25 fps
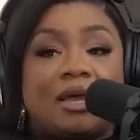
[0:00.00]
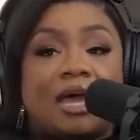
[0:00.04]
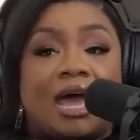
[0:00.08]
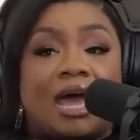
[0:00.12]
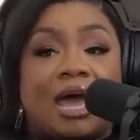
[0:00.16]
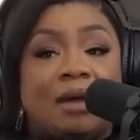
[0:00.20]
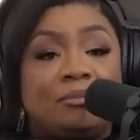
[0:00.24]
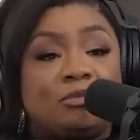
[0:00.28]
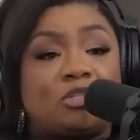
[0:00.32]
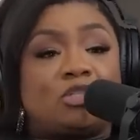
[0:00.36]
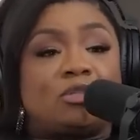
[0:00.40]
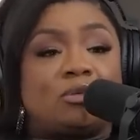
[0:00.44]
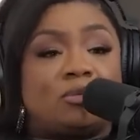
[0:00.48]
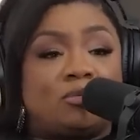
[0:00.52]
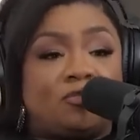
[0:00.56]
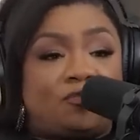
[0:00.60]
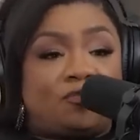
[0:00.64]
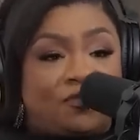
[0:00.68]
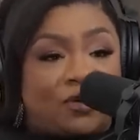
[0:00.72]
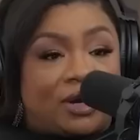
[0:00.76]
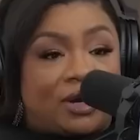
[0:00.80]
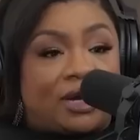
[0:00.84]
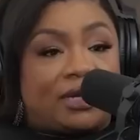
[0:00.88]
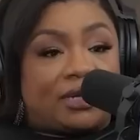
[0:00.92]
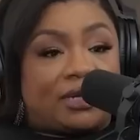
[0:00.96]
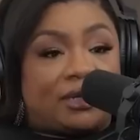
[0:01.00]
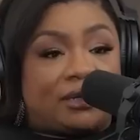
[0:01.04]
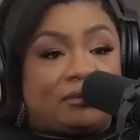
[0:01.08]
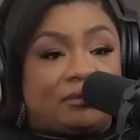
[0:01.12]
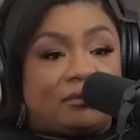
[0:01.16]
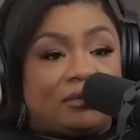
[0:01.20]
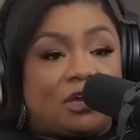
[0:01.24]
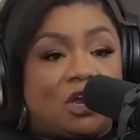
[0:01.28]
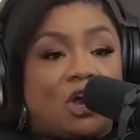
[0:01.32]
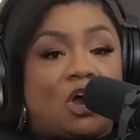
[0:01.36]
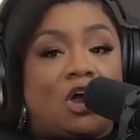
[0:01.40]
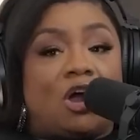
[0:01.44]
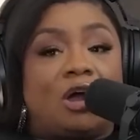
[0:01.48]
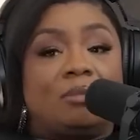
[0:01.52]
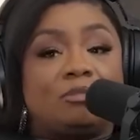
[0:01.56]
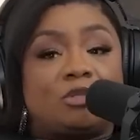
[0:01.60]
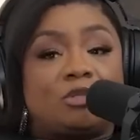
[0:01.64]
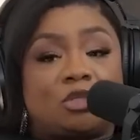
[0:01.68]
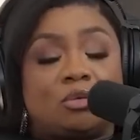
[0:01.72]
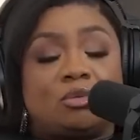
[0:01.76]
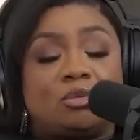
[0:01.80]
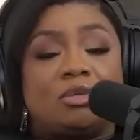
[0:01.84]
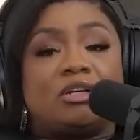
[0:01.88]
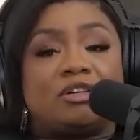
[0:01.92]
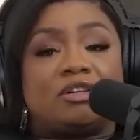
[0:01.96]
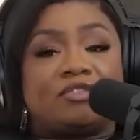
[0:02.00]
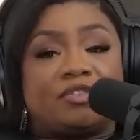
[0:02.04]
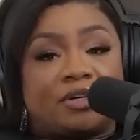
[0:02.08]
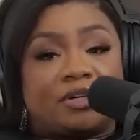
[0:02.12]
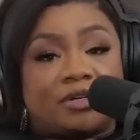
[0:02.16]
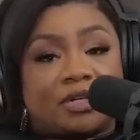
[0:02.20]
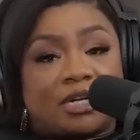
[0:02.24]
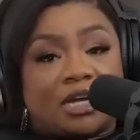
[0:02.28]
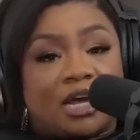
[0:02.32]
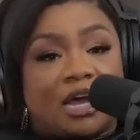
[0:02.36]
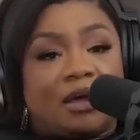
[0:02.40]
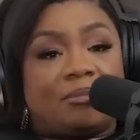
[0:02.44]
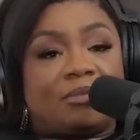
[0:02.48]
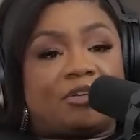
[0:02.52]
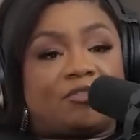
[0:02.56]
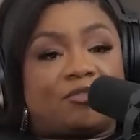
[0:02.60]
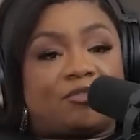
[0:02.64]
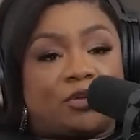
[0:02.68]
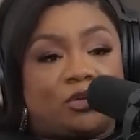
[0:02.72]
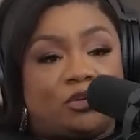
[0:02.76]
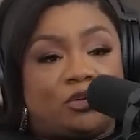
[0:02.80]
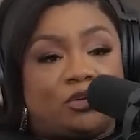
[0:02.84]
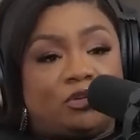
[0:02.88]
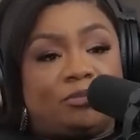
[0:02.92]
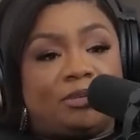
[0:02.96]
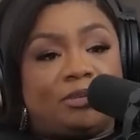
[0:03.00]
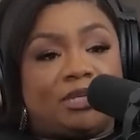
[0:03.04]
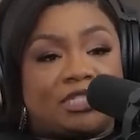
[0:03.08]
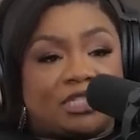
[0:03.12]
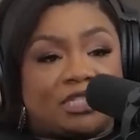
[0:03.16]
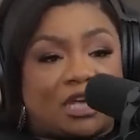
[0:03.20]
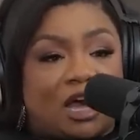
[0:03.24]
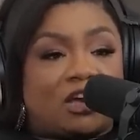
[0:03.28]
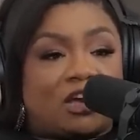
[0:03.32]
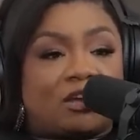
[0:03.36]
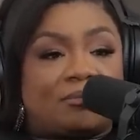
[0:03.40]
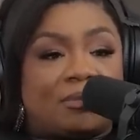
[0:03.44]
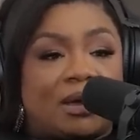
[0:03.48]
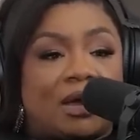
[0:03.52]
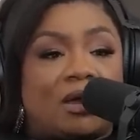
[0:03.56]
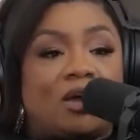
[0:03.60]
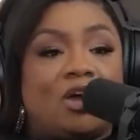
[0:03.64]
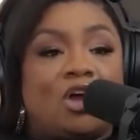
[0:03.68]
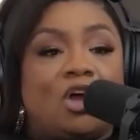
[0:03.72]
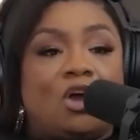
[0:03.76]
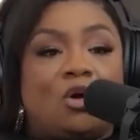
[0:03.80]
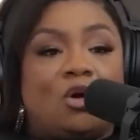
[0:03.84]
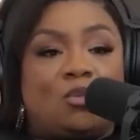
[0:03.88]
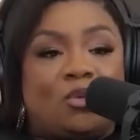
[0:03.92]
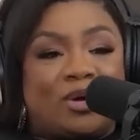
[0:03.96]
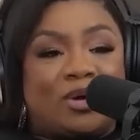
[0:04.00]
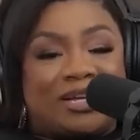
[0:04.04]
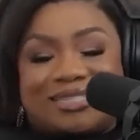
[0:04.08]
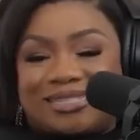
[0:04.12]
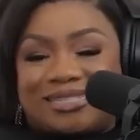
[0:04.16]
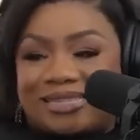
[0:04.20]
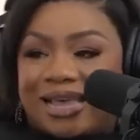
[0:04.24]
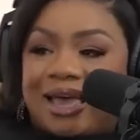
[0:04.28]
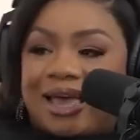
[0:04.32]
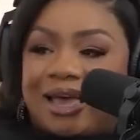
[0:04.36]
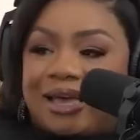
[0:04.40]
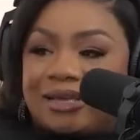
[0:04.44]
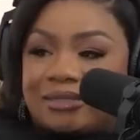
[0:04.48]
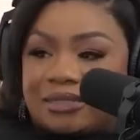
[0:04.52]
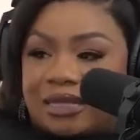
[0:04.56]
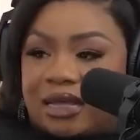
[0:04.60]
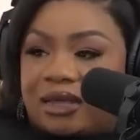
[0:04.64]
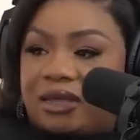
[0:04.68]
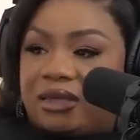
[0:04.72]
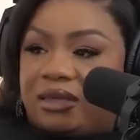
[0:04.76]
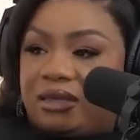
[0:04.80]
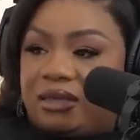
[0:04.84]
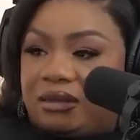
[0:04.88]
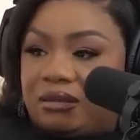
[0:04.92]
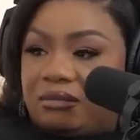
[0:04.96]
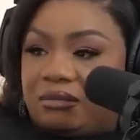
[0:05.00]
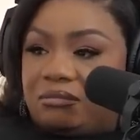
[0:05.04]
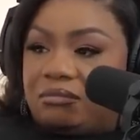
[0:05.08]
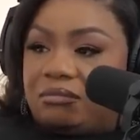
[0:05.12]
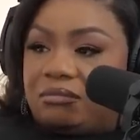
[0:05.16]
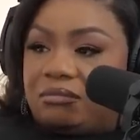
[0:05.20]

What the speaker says: I'm too funny. I'm too good of a comic for you to be talking about what size I am.